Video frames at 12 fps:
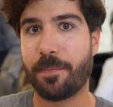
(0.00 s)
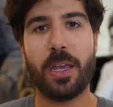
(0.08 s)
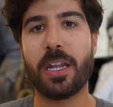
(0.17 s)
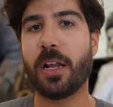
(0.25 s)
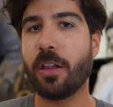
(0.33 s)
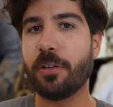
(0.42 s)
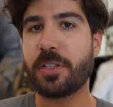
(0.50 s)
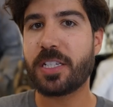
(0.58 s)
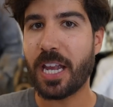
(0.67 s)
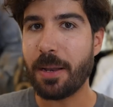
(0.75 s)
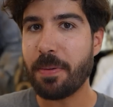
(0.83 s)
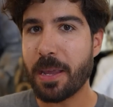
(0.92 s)
It includes
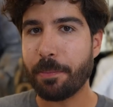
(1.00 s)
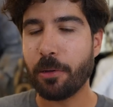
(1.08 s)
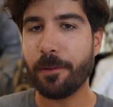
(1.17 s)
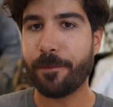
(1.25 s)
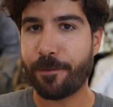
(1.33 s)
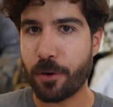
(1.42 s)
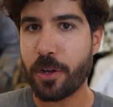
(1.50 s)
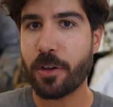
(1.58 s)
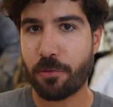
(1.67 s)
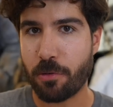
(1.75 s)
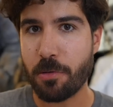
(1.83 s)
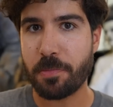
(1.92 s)
10 people for your
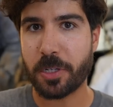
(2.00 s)
group,